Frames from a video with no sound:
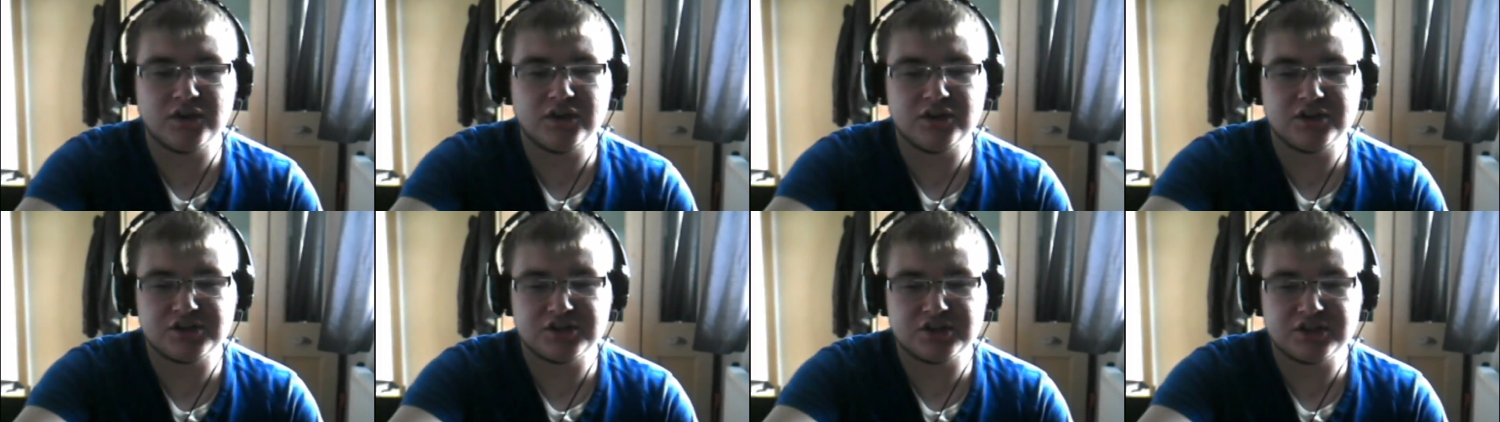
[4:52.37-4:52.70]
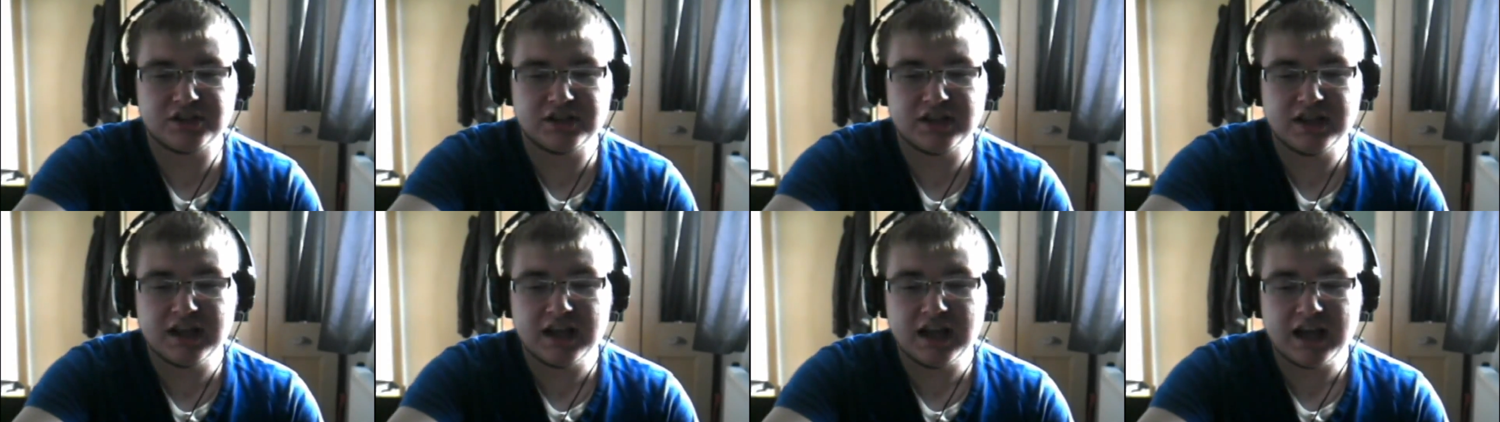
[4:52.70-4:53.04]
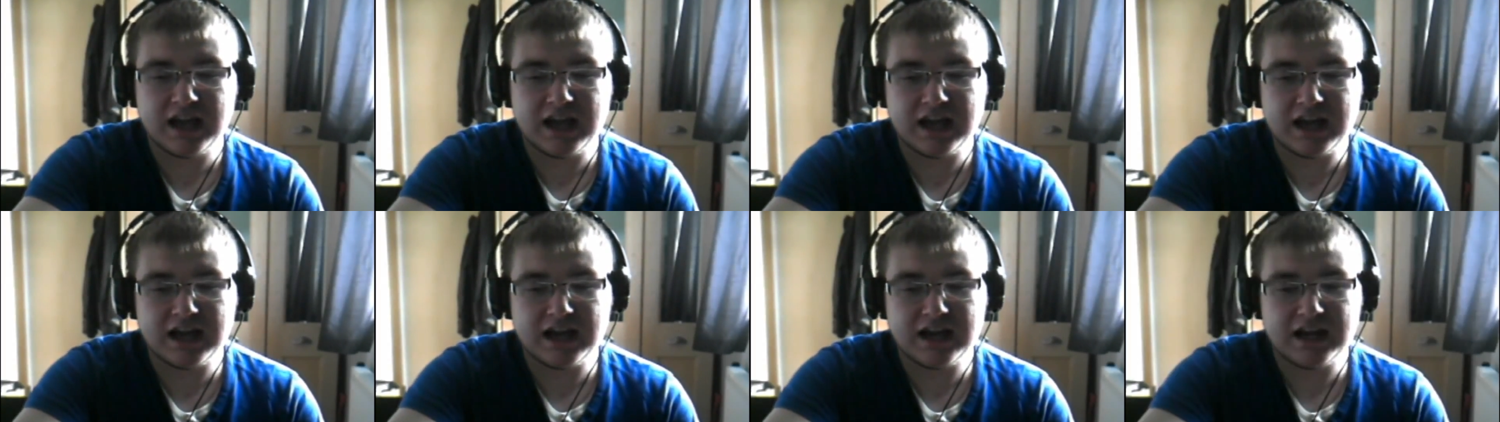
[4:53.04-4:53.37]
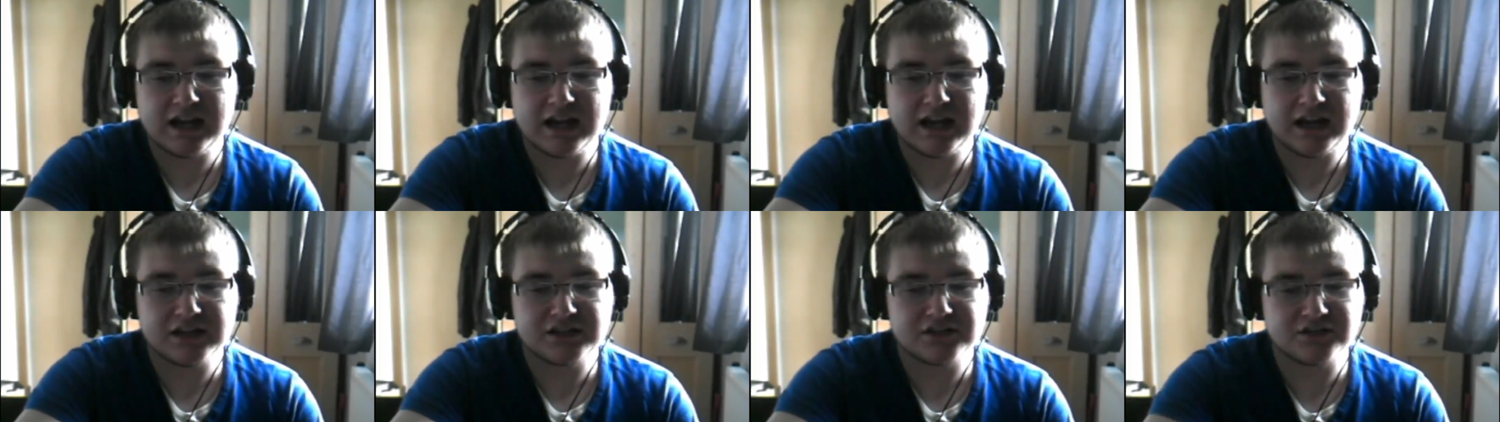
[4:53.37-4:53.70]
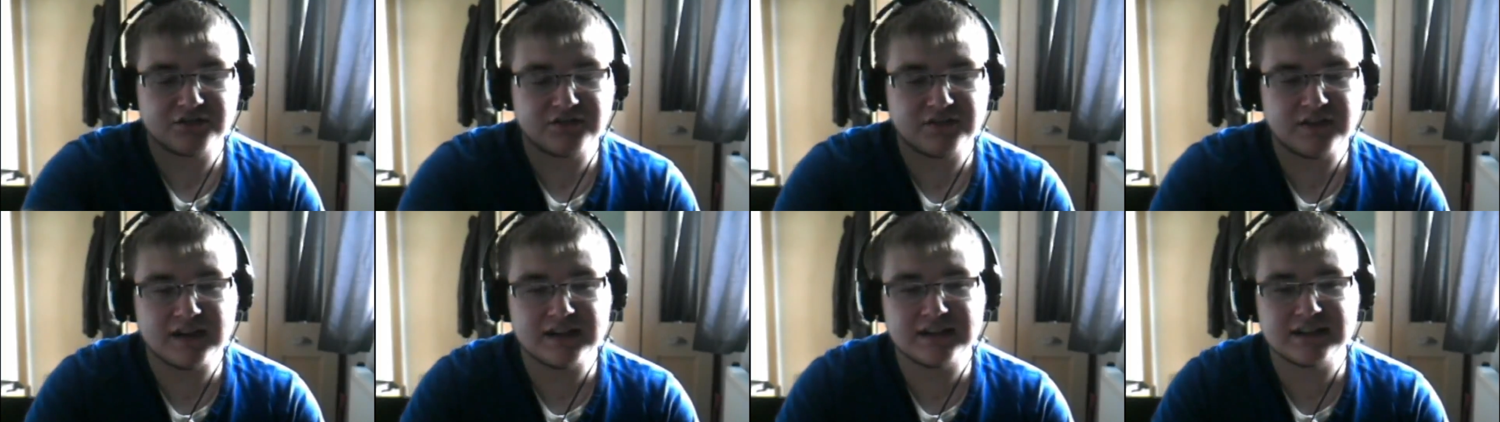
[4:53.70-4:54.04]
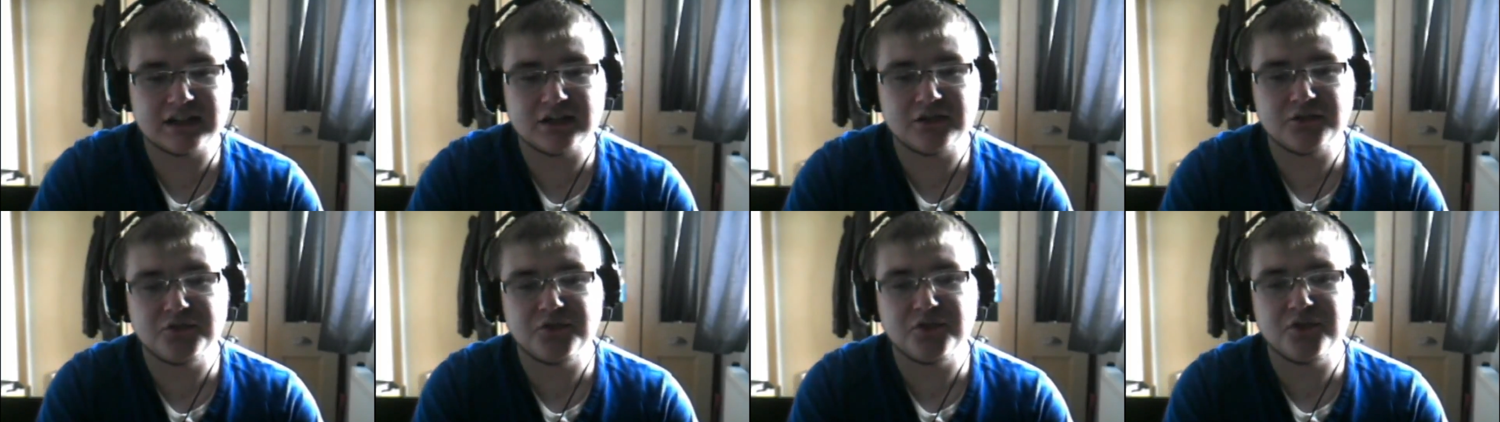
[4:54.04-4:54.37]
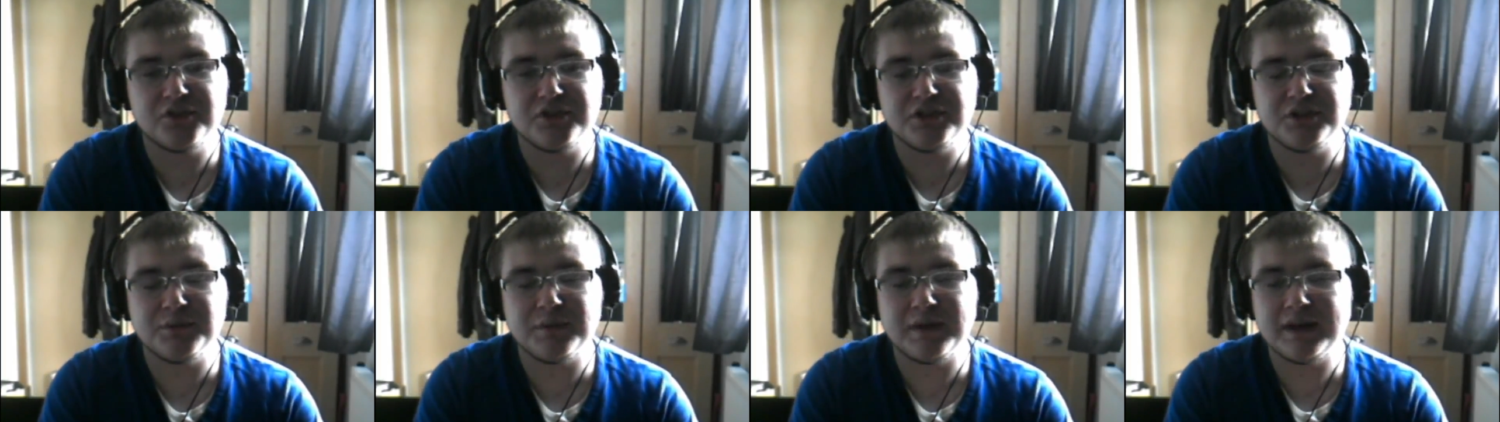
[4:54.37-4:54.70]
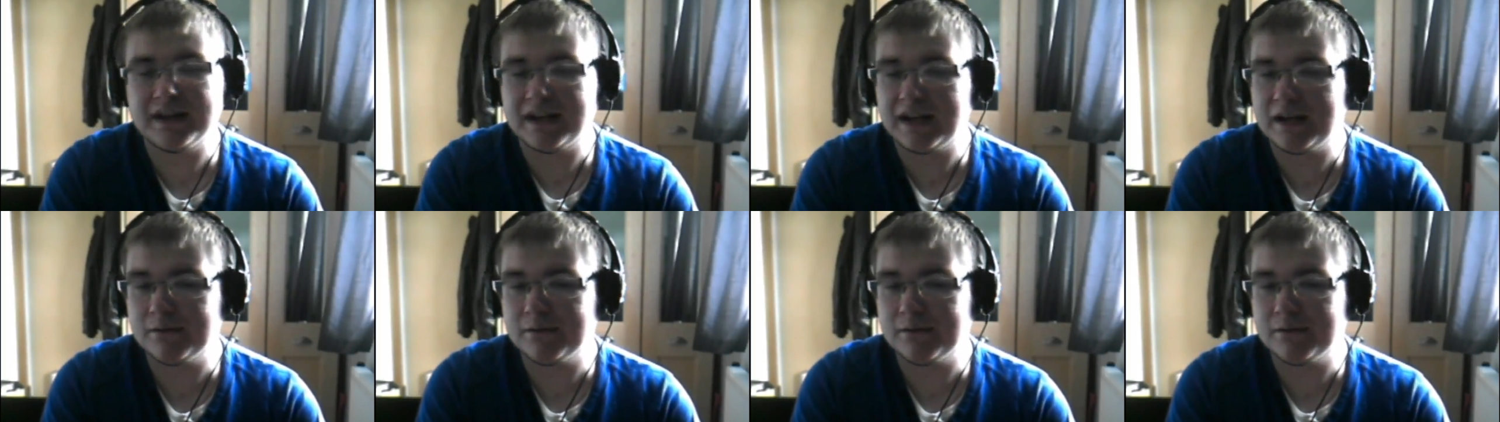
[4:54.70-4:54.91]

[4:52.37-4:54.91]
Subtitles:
version, I shall find out for you,